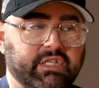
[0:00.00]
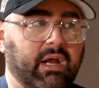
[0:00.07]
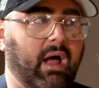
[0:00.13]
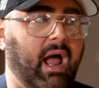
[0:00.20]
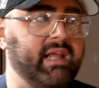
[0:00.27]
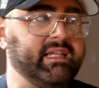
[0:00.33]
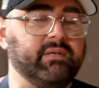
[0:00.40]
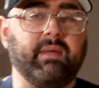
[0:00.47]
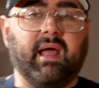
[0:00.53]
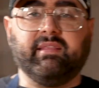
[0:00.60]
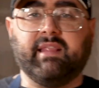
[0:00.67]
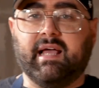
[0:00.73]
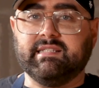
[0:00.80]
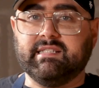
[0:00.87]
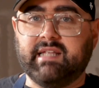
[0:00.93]
Now I did mine
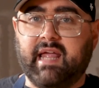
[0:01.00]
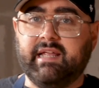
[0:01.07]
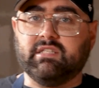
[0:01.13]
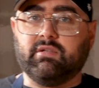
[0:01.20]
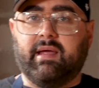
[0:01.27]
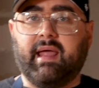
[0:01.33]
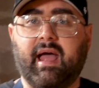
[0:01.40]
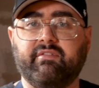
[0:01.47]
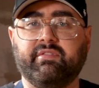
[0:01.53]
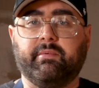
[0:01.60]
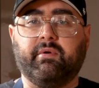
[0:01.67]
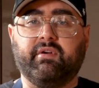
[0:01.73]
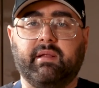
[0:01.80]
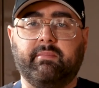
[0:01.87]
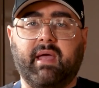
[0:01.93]
last night, so I have them
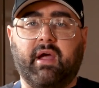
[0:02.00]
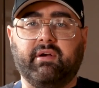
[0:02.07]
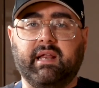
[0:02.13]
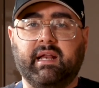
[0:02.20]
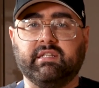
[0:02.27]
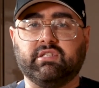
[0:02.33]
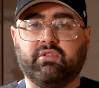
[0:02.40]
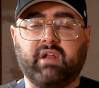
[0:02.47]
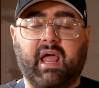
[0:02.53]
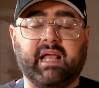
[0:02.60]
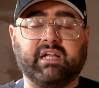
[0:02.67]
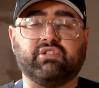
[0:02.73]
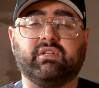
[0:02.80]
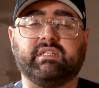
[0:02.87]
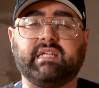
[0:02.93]
already marinated so they're extra